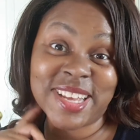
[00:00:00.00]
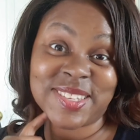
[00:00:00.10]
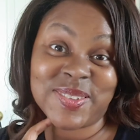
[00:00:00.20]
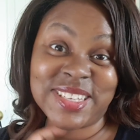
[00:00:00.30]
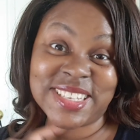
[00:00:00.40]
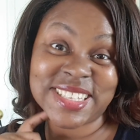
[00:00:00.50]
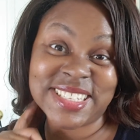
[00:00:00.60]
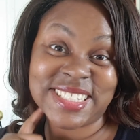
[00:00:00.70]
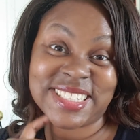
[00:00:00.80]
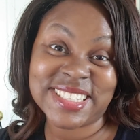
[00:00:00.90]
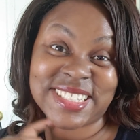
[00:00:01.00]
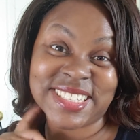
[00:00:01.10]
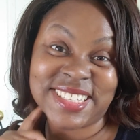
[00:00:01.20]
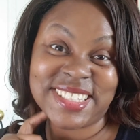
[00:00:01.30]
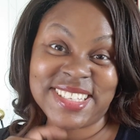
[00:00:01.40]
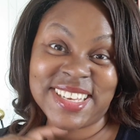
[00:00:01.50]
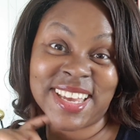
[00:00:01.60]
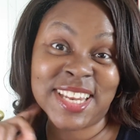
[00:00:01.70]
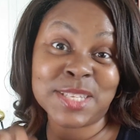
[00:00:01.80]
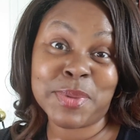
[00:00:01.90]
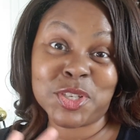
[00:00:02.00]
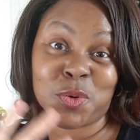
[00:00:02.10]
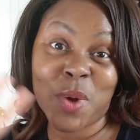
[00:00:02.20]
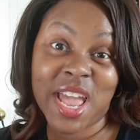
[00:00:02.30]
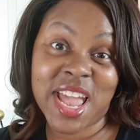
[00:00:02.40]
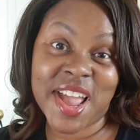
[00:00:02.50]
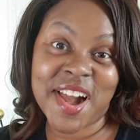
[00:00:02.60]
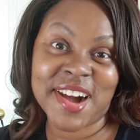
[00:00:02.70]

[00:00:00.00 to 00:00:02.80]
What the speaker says: next week in a special way.